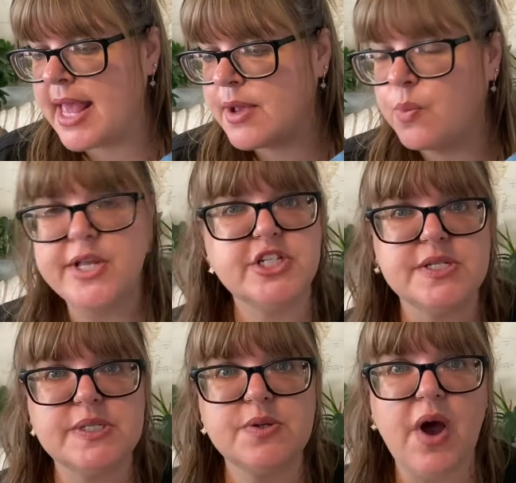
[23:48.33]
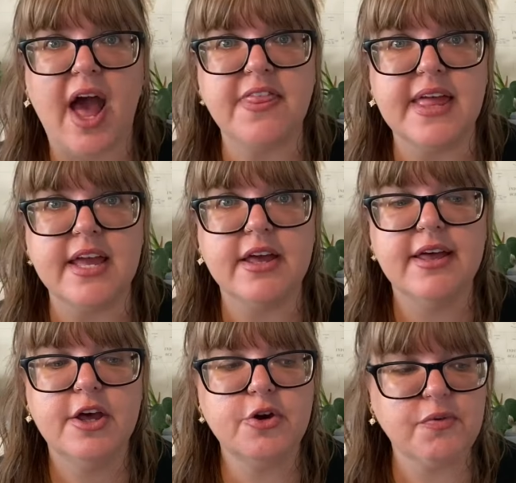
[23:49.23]
which is, I think,
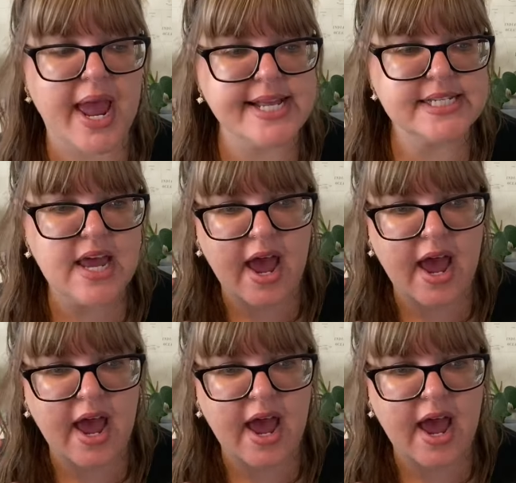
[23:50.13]
great.